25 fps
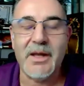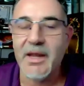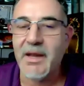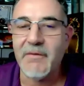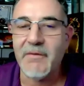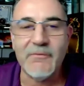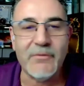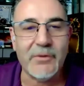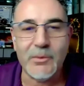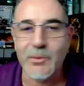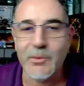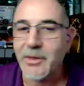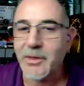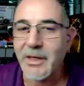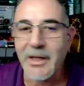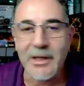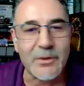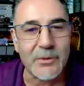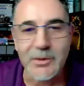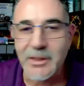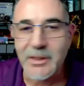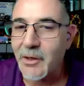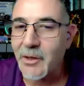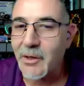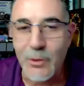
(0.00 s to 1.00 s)
Everyone, I
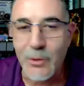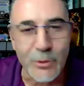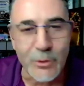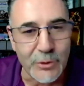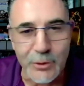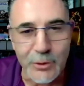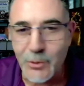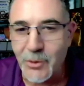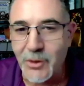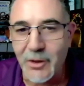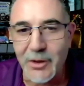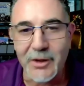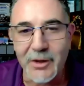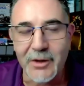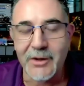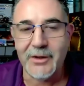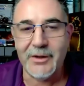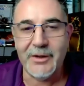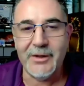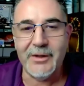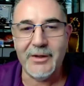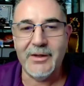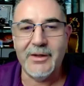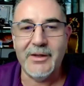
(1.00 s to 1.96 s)
don't care who you are.